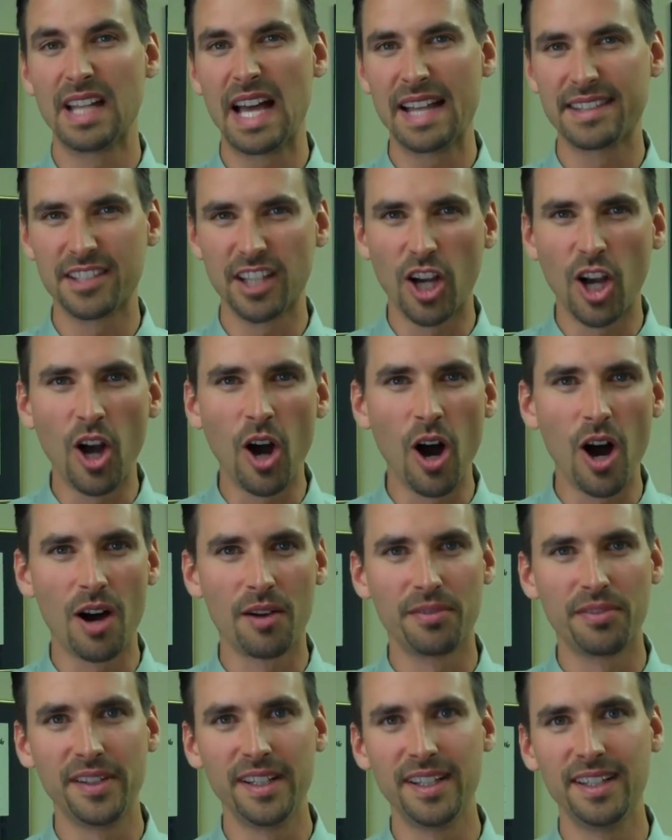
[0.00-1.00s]
lots of
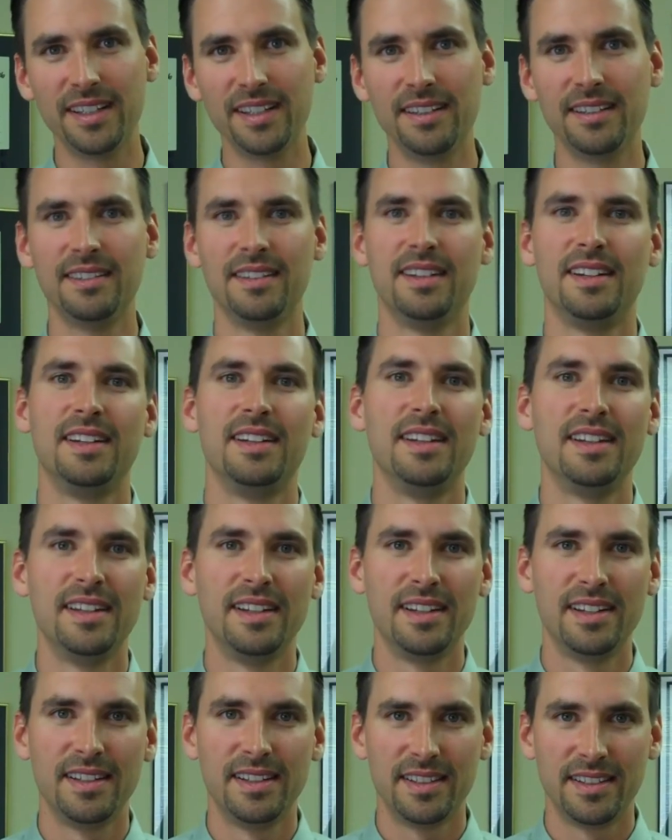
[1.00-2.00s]
coughing,
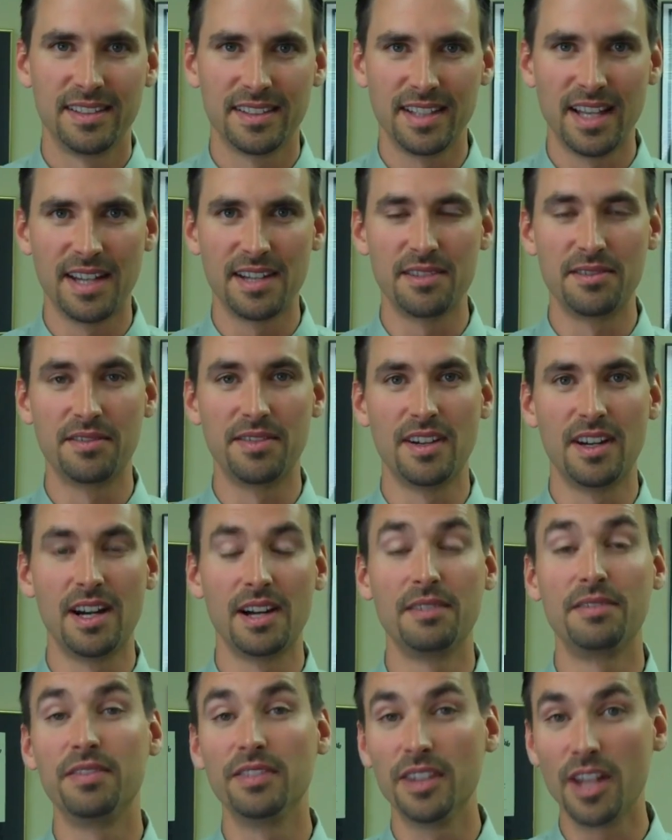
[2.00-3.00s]
a lot
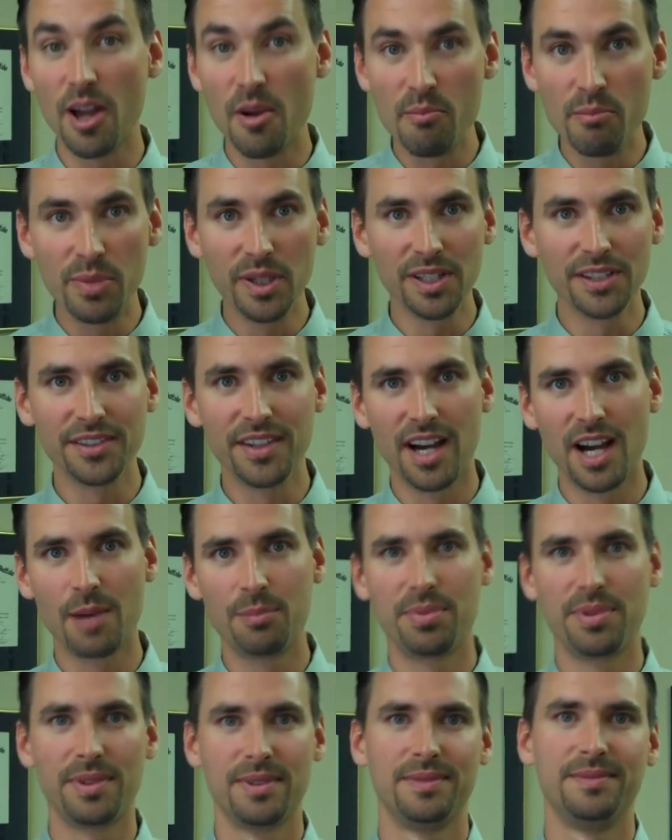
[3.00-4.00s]
of phlegm
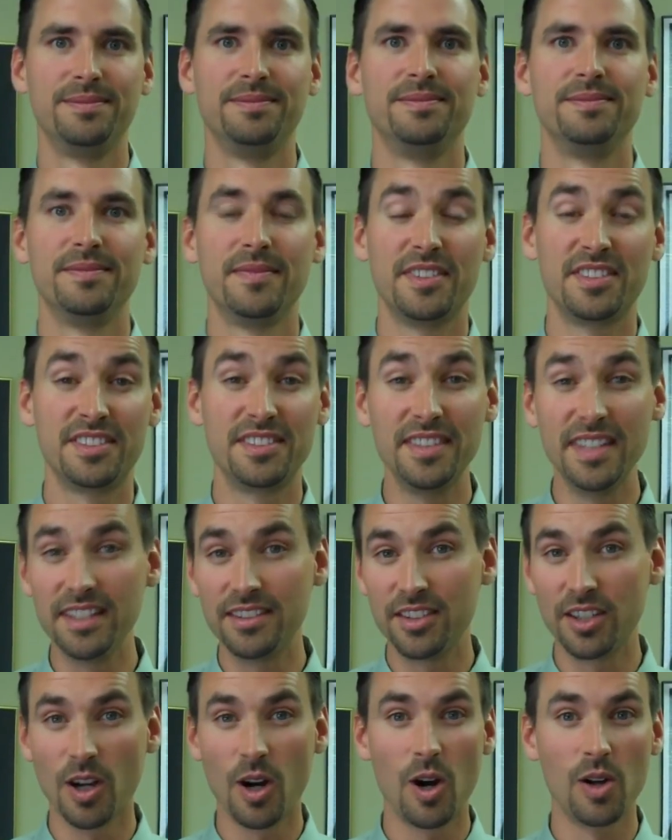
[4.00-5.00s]
buildup,
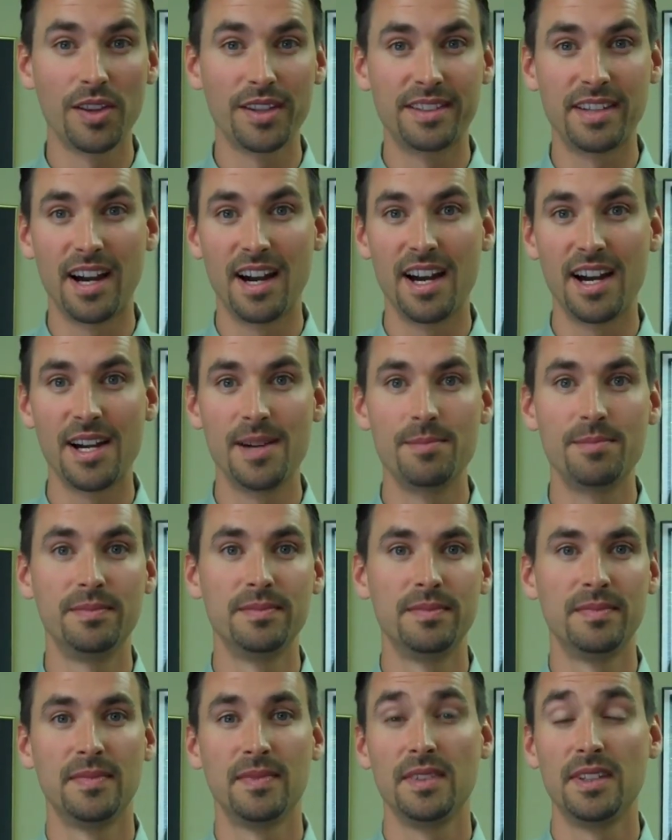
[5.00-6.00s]
sneezing all the time,
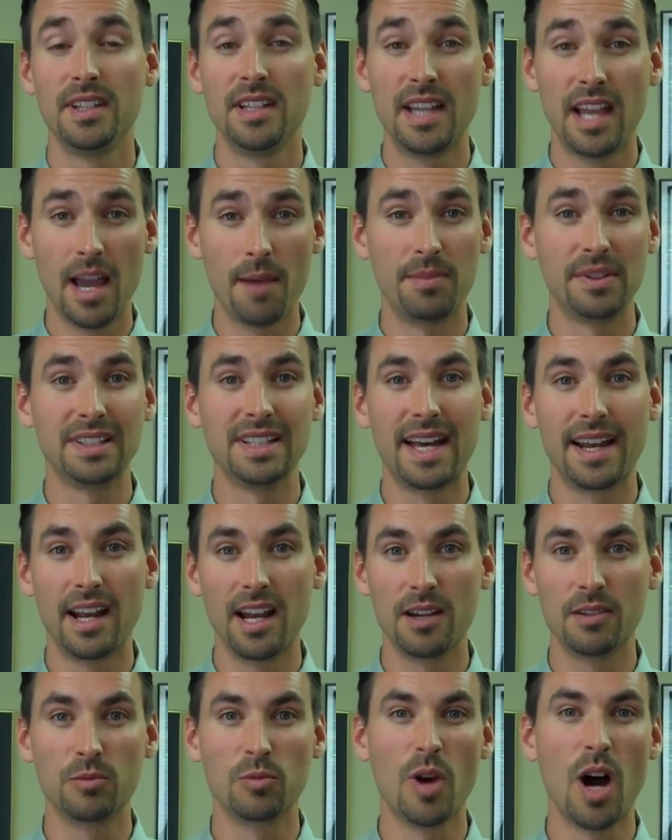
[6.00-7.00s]
having a lot
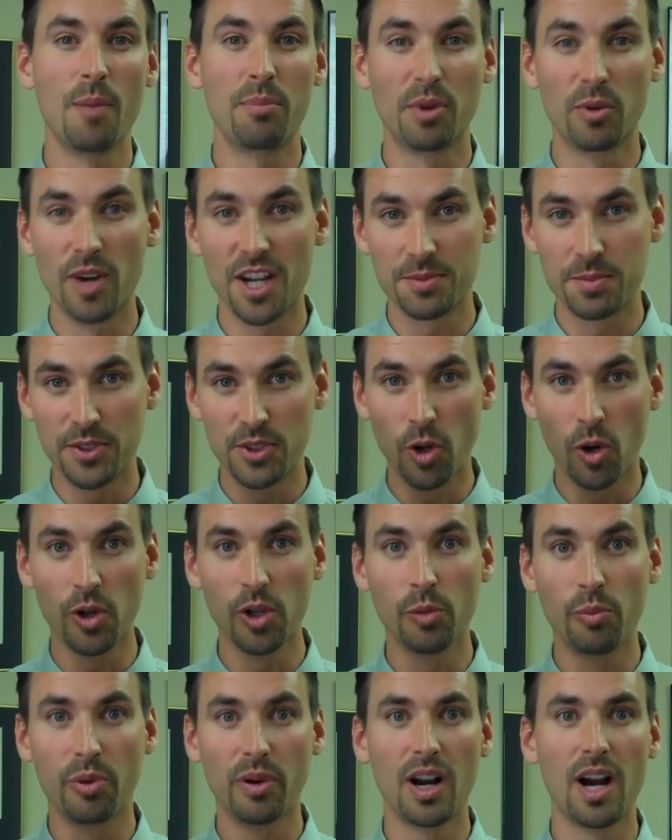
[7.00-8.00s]
of upper
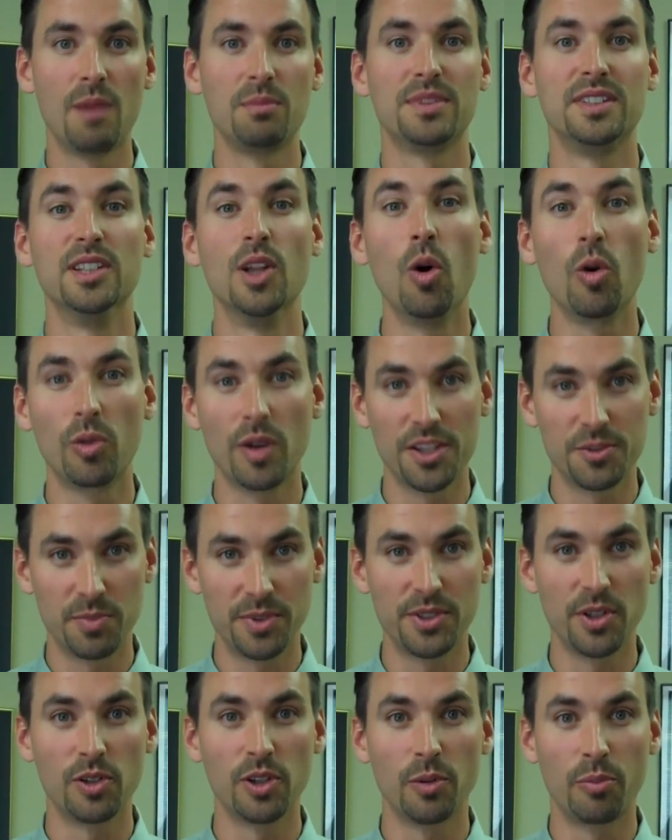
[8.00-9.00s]
respiratory problems, lower
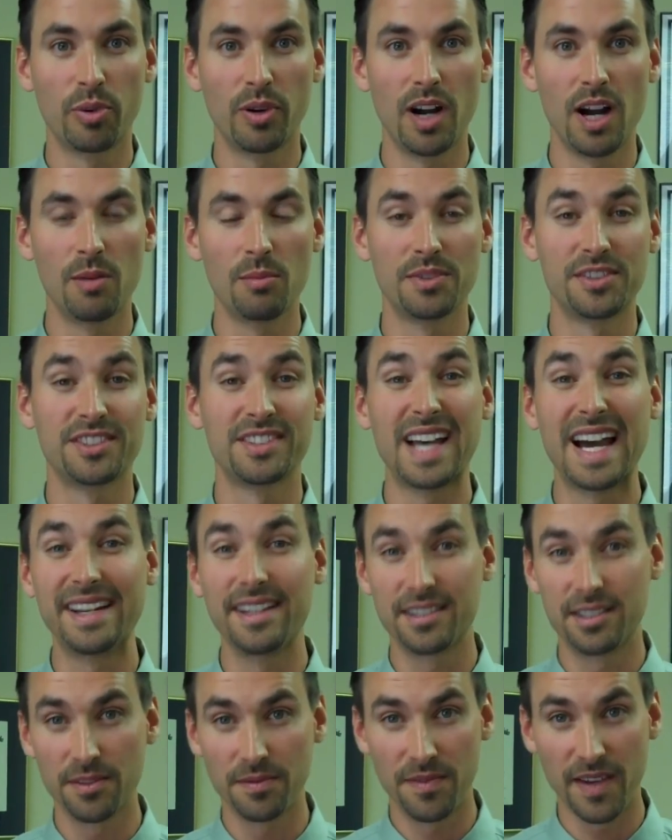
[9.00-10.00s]
respiratory problems,
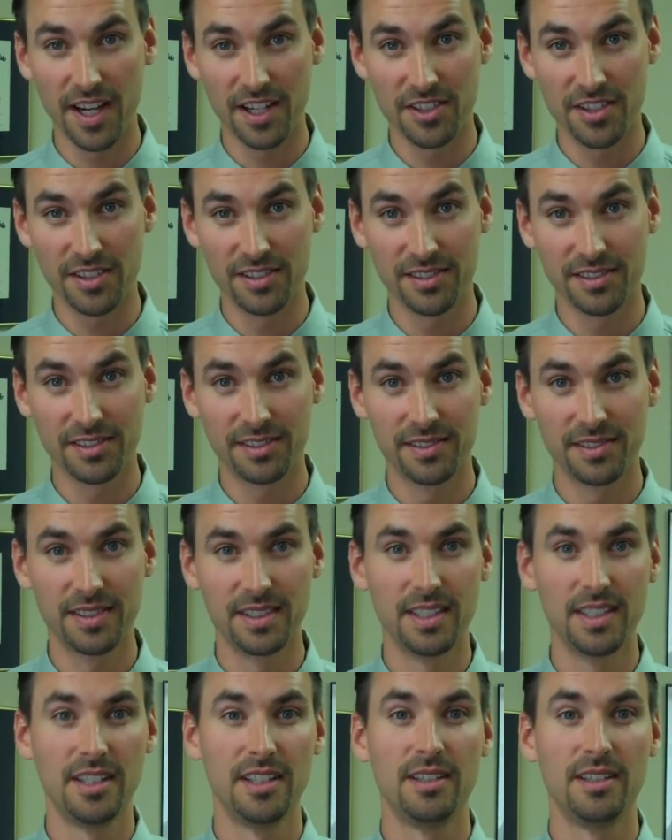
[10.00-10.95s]
sinus infections?